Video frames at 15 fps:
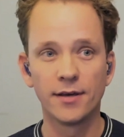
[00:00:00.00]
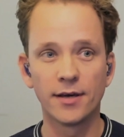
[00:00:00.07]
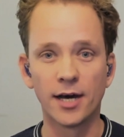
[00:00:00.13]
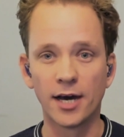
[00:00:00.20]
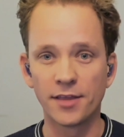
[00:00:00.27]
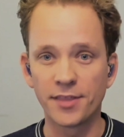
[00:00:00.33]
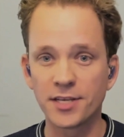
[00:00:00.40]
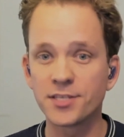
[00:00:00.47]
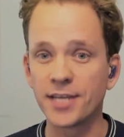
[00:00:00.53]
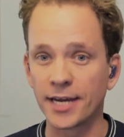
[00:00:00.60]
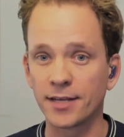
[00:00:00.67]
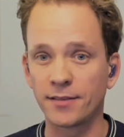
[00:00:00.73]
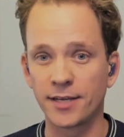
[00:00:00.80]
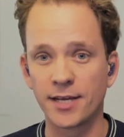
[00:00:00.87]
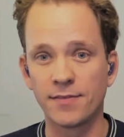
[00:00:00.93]
I think
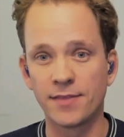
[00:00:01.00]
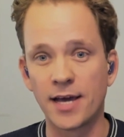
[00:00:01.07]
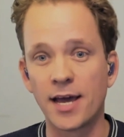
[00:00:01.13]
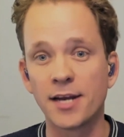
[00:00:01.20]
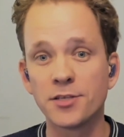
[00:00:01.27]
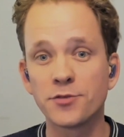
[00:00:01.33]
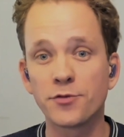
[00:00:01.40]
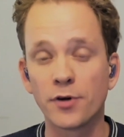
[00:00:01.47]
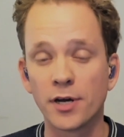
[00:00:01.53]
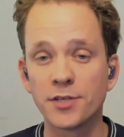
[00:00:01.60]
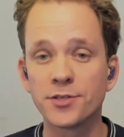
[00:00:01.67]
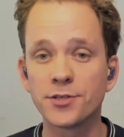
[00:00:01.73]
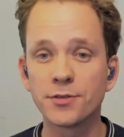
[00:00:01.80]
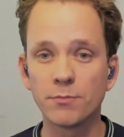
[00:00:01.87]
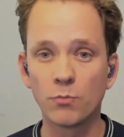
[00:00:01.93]
secondly, and that is for
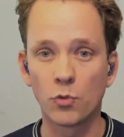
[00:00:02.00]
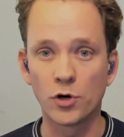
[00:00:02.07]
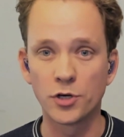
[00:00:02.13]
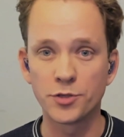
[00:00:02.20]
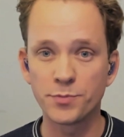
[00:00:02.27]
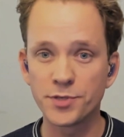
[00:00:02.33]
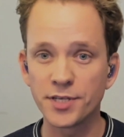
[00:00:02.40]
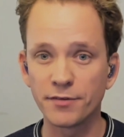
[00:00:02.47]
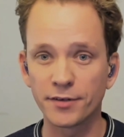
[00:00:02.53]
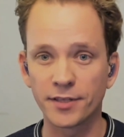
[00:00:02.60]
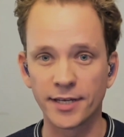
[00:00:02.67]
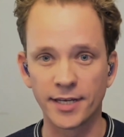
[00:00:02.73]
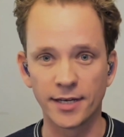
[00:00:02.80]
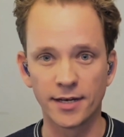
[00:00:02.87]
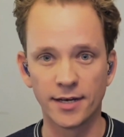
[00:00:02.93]
us more
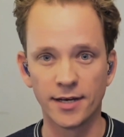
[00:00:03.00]
specifically,